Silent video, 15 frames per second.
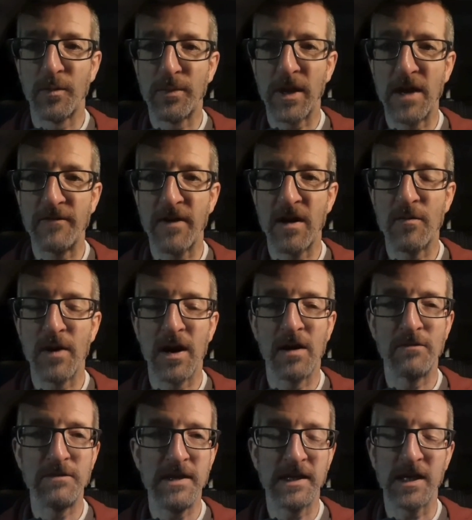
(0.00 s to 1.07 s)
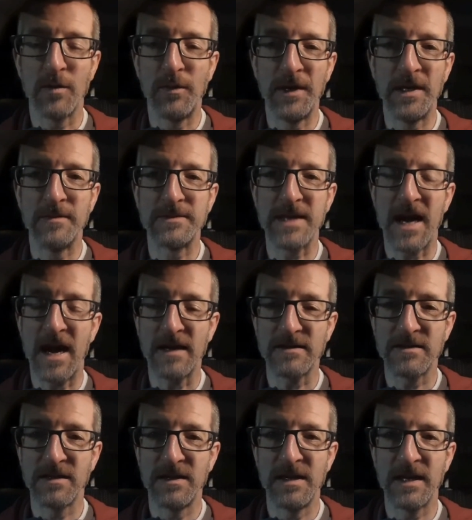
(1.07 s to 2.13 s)
played very well. Nico Williams,
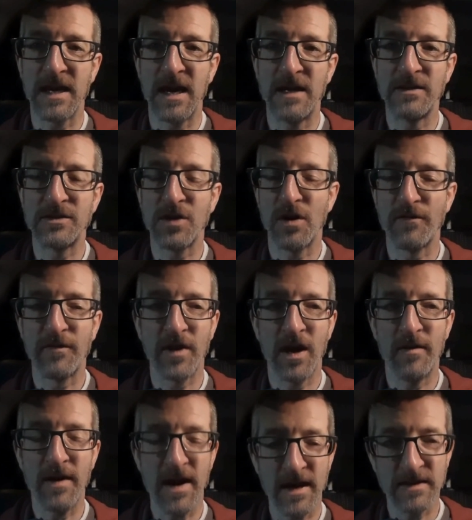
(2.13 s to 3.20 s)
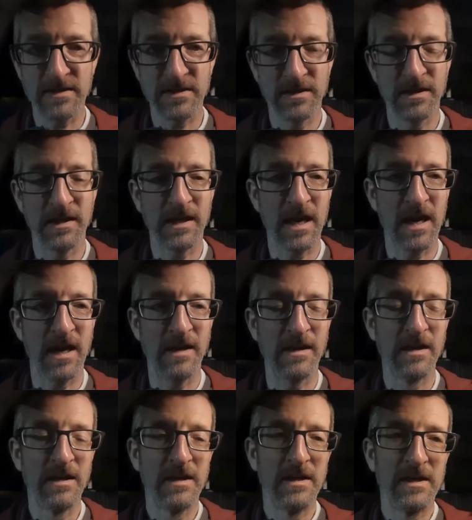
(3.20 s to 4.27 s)
excellent again. Toffolo, excellent again.
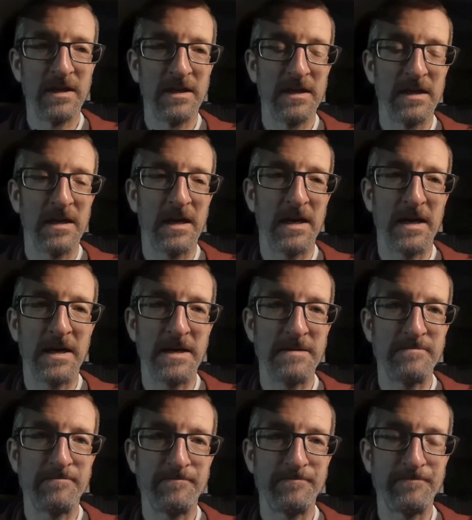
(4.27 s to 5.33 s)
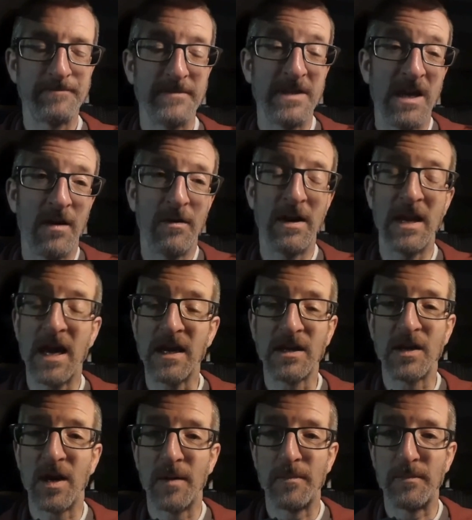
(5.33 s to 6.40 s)

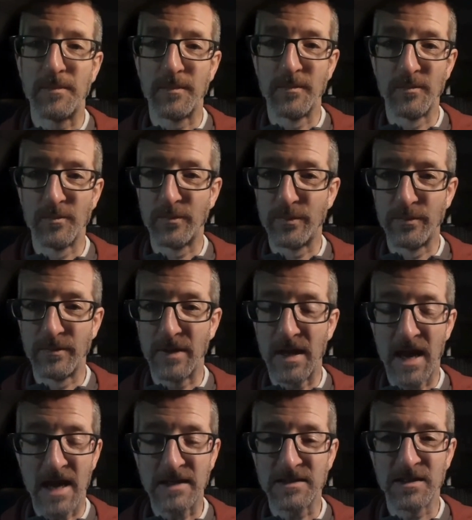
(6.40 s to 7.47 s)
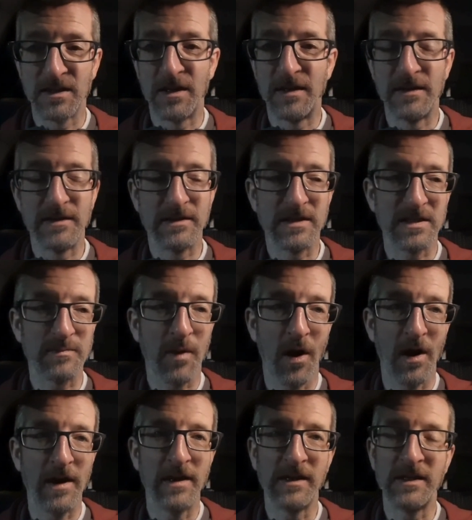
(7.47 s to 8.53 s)
Elanga, excellent,
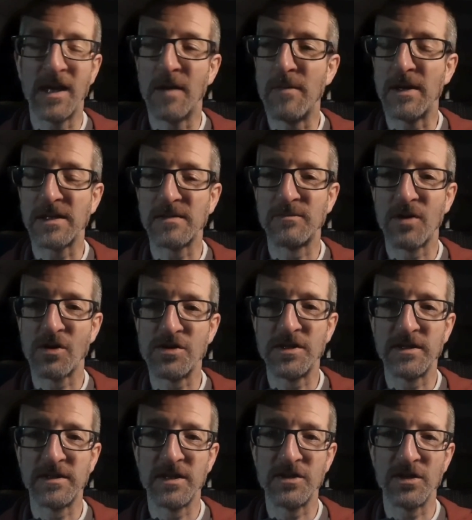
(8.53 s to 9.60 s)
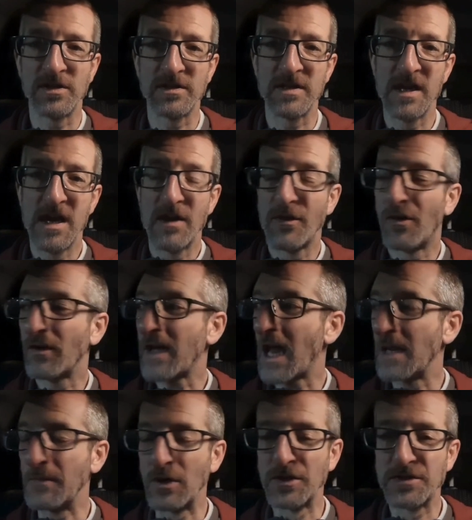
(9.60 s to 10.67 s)
despite, you know, making some dodgy decisions. Thought
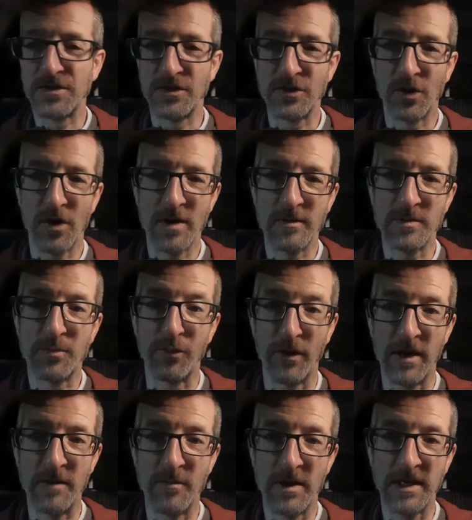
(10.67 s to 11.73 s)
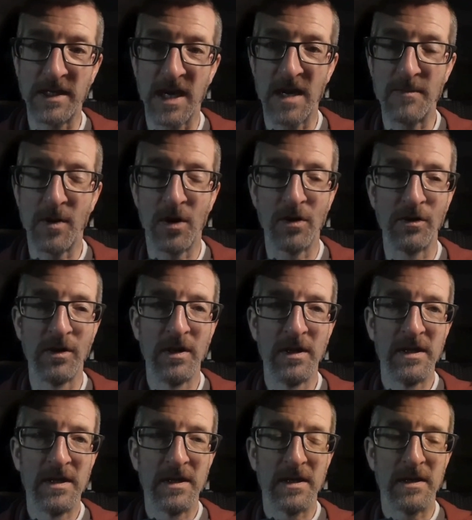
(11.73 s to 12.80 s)
Callum Hudson-Odoi was brilliant when he came on.
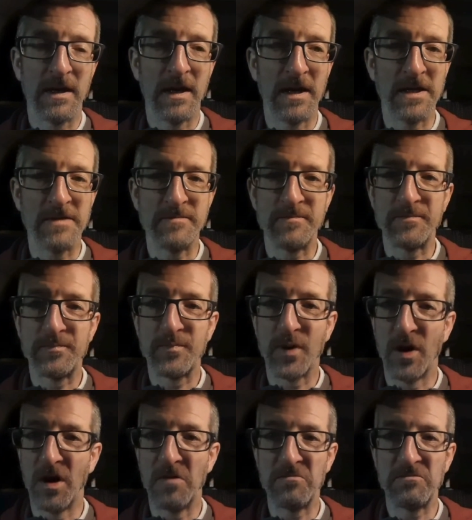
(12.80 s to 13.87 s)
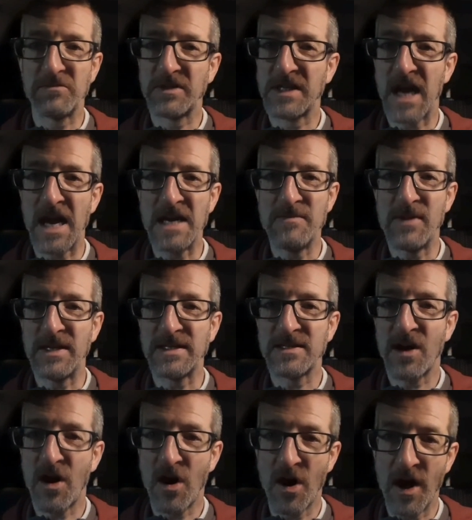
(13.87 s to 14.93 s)
But game
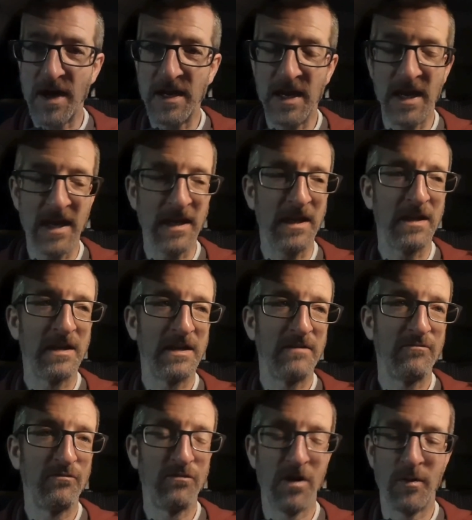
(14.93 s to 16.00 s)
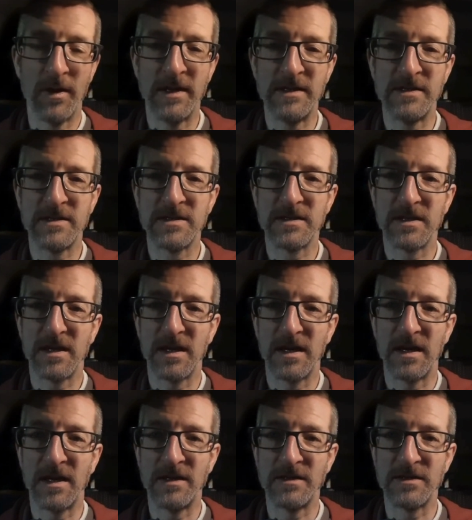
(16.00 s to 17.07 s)
entirely ruined,
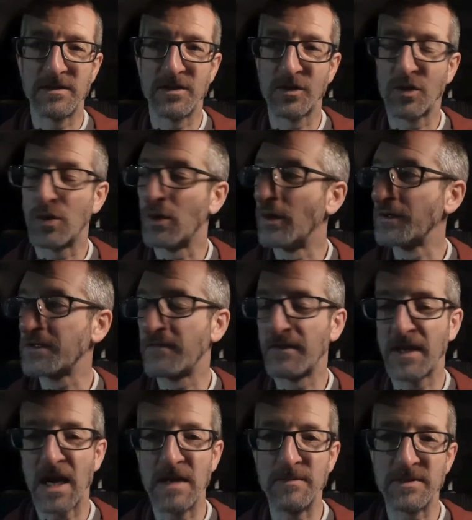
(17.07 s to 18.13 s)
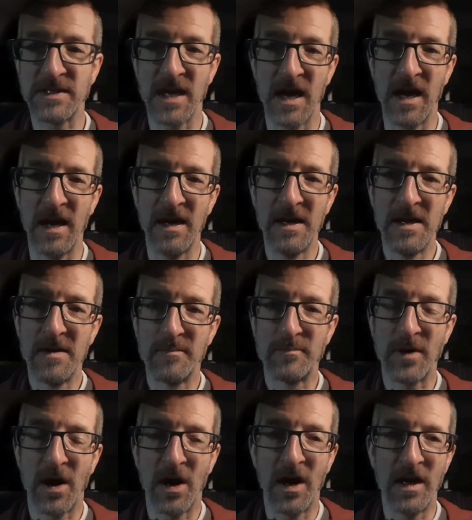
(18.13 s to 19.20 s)
and the course of the game set
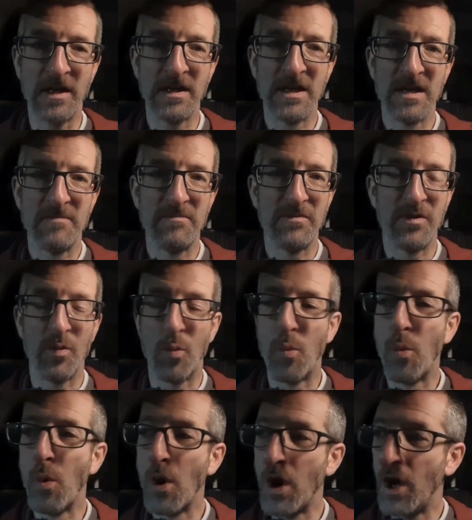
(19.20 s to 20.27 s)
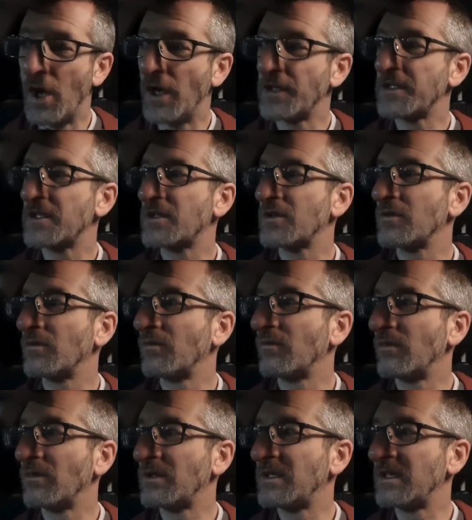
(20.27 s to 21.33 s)
by the worst
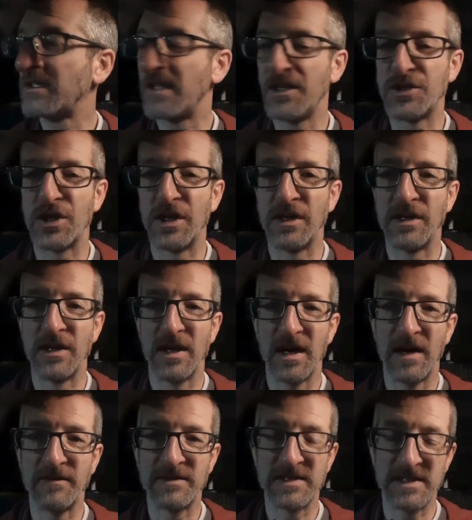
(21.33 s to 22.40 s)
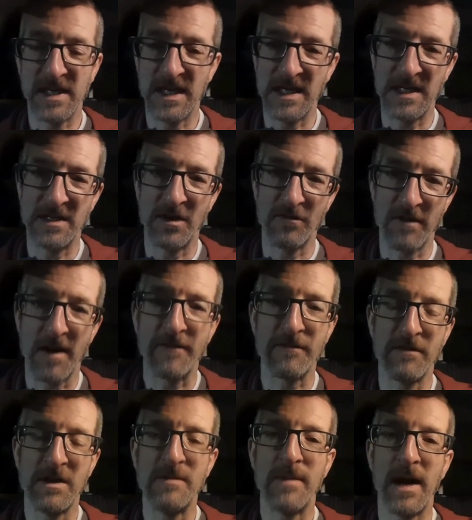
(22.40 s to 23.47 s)
decision I've seen a
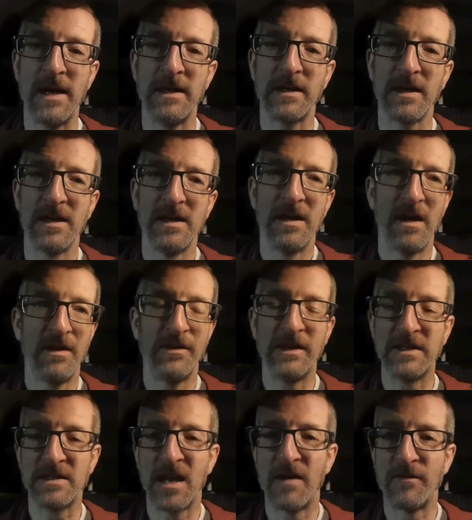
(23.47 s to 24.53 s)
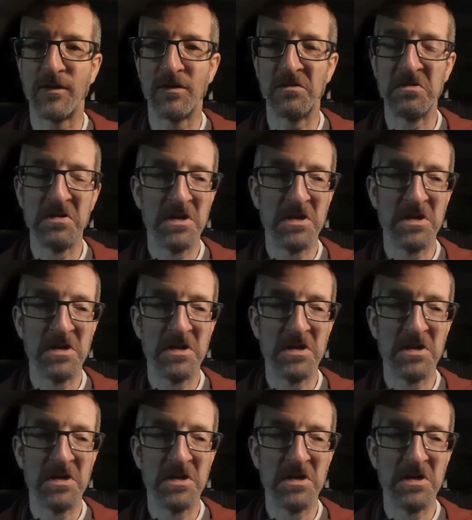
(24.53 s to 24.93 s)
referee make at this level